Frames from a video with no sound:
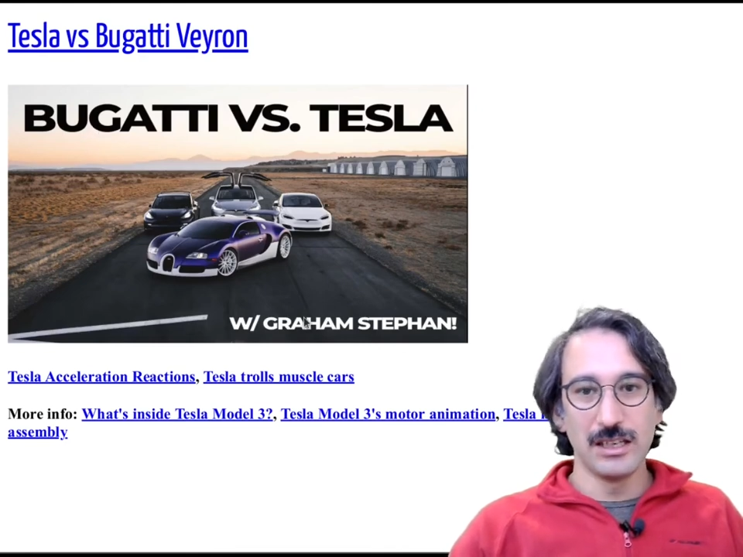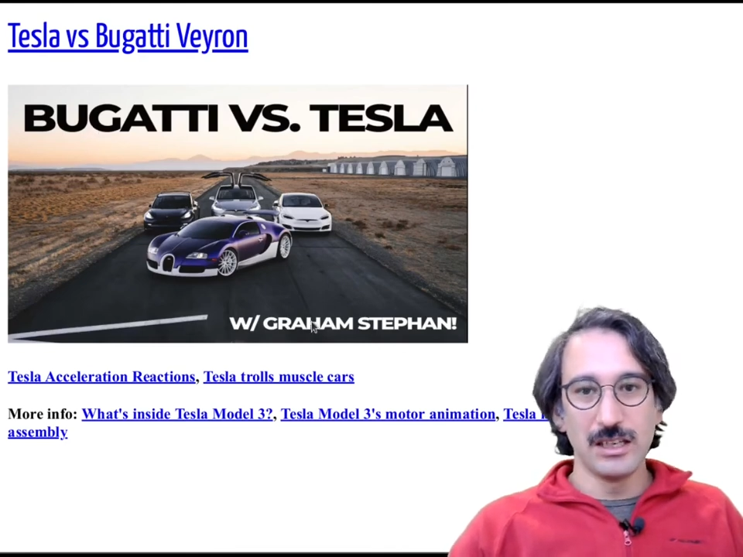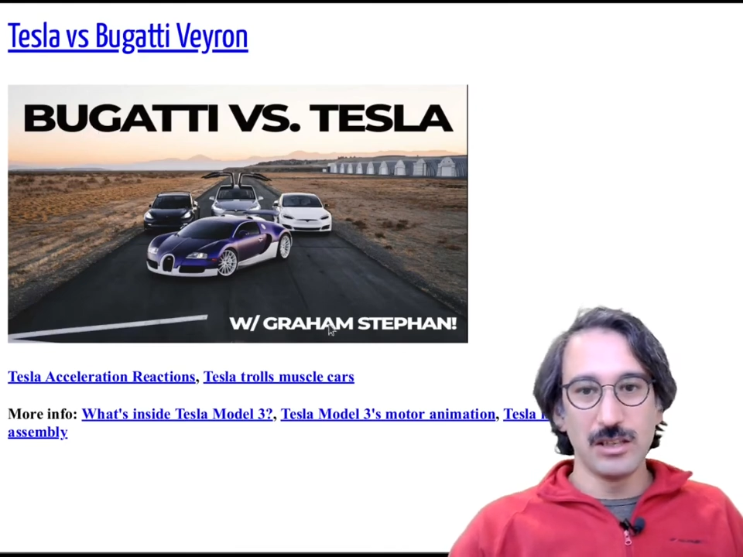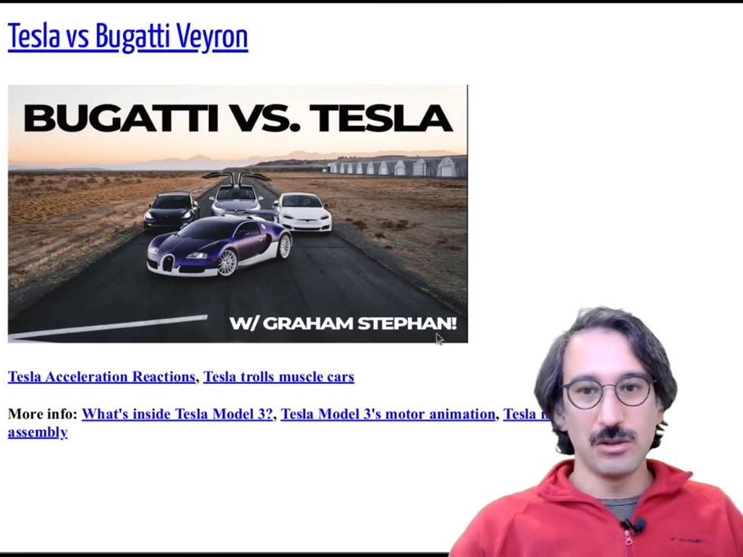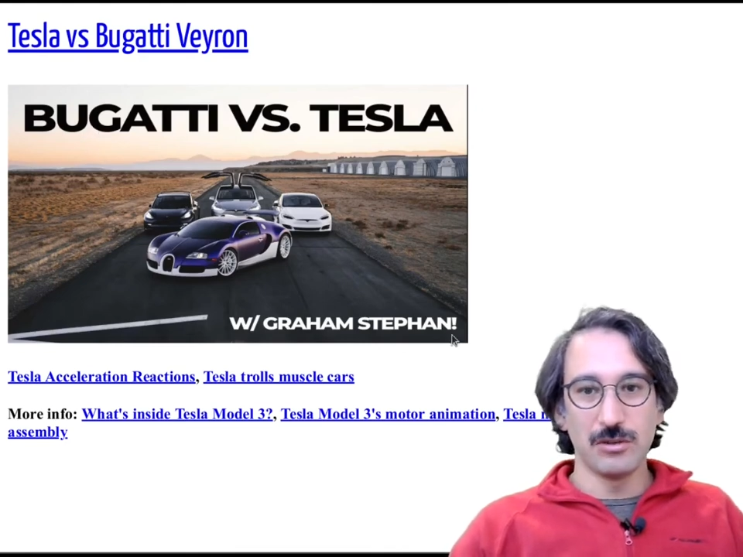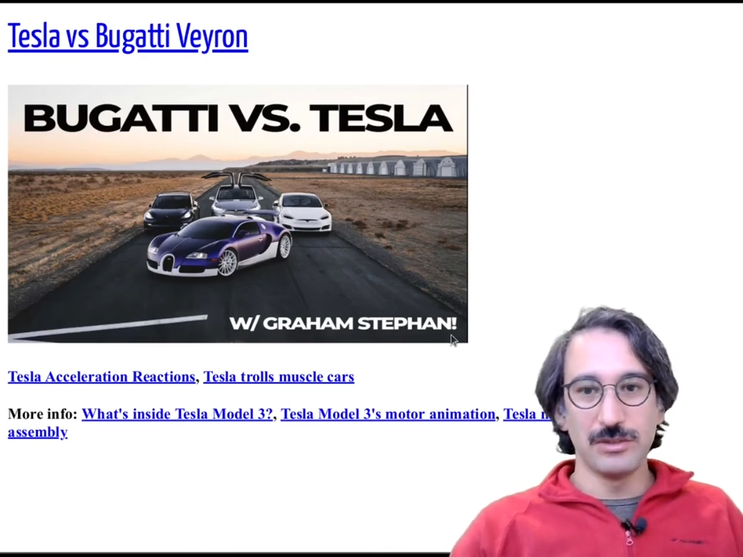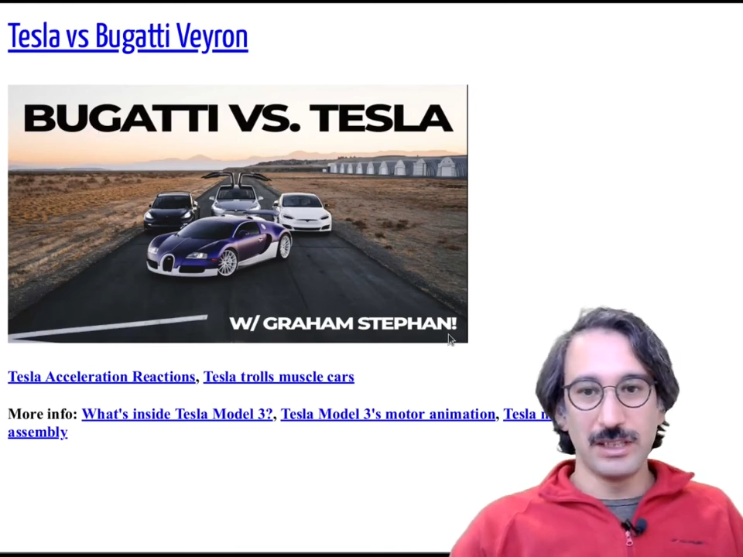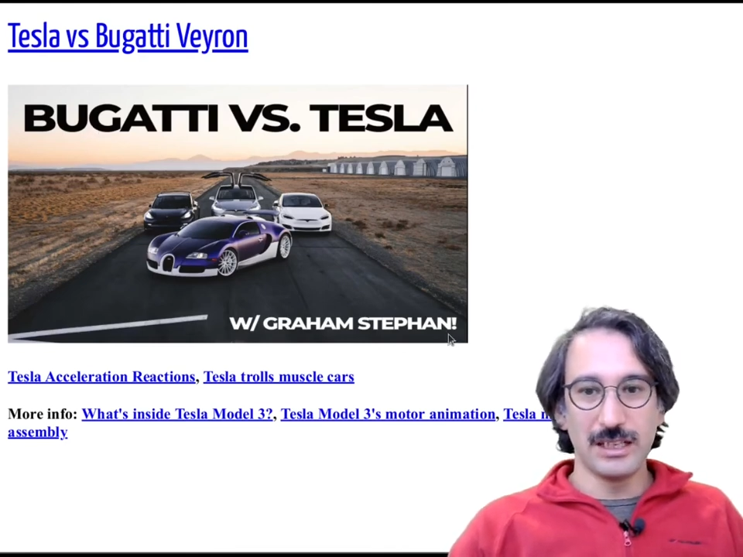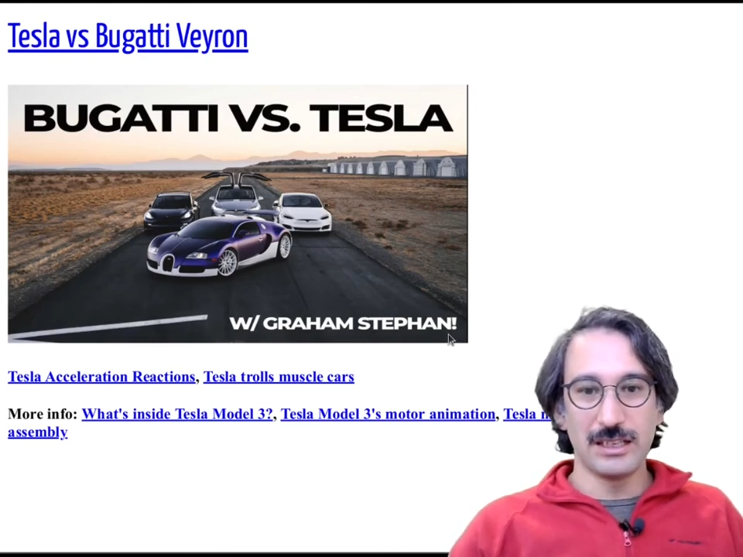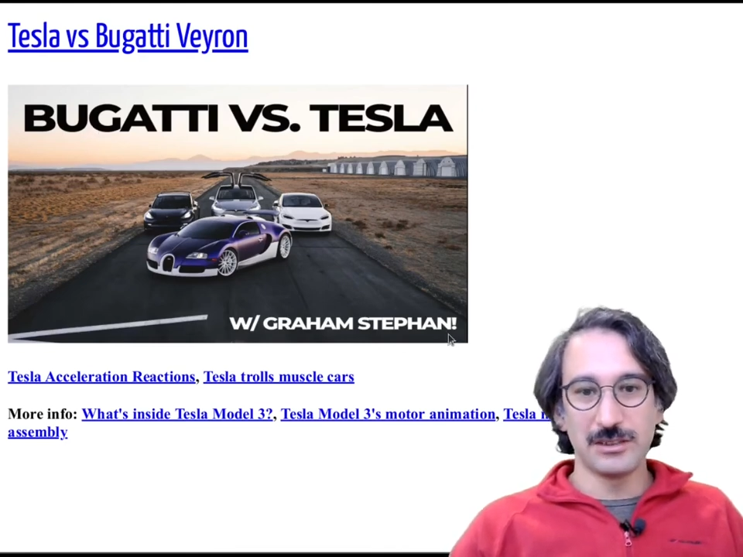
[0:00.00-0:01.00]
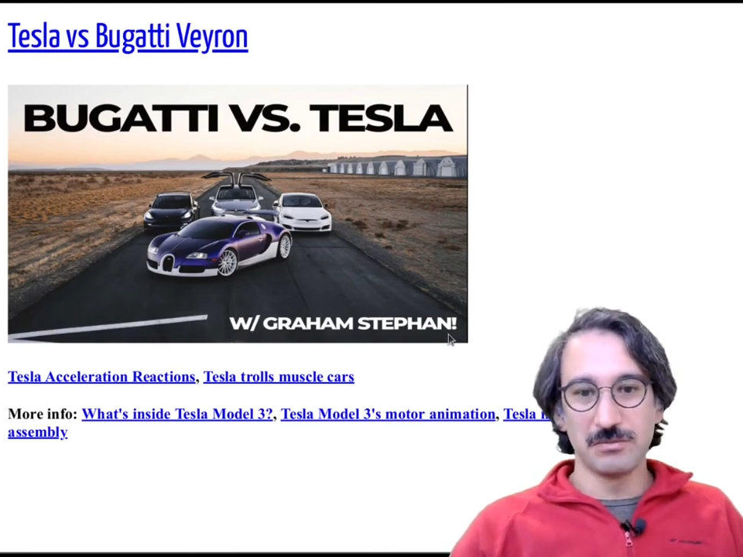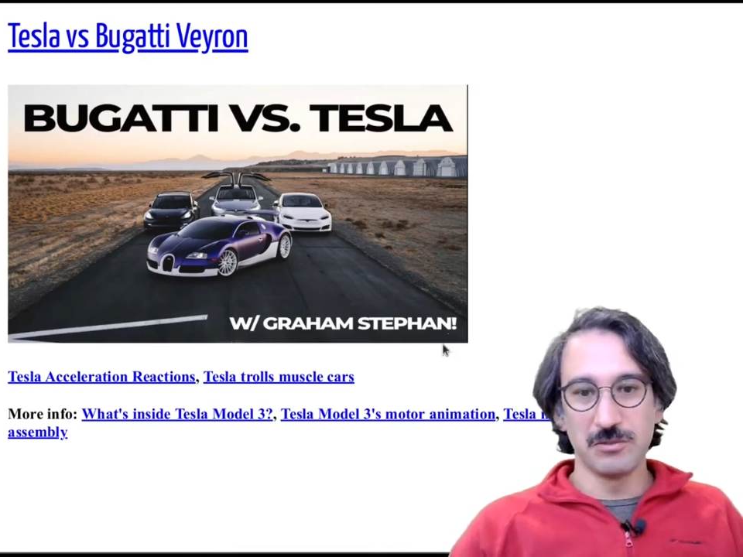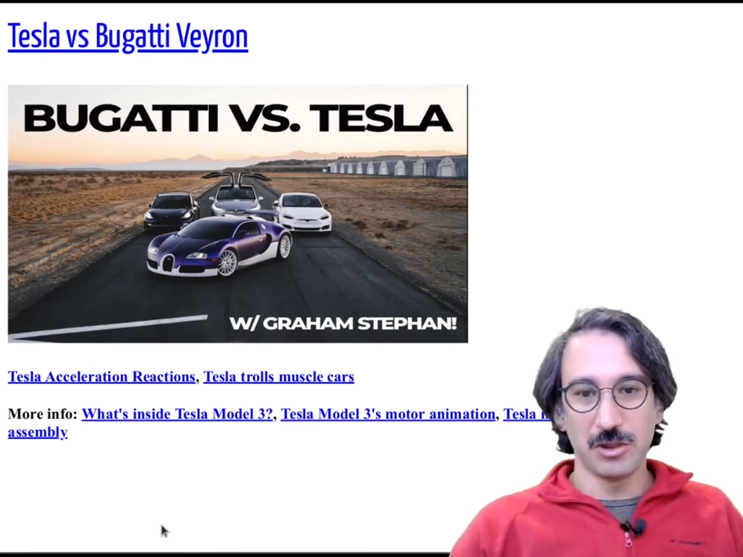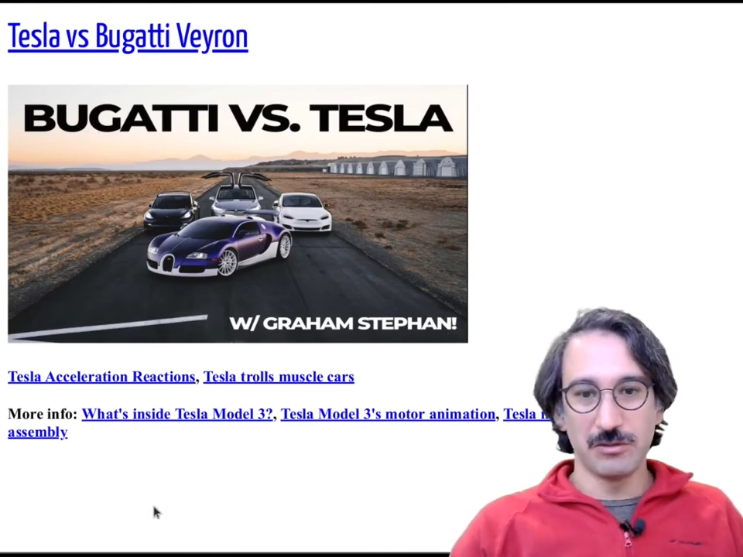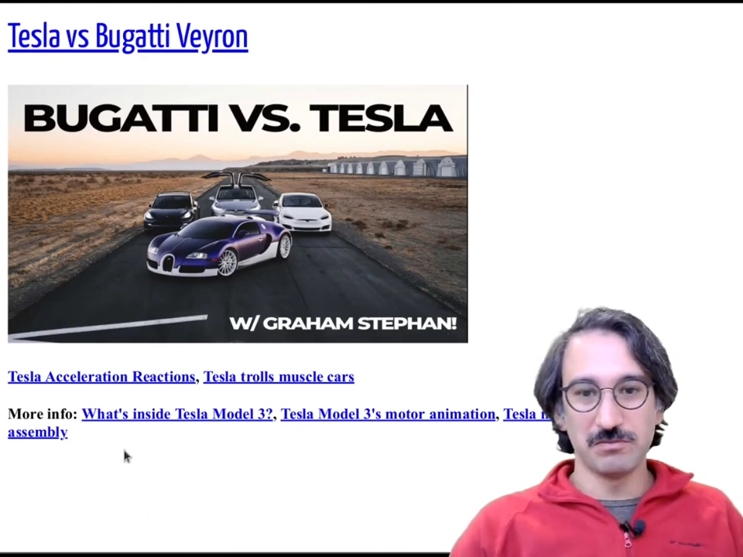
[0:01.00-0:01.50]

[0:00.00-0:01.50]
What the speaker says: you know, there are, you know,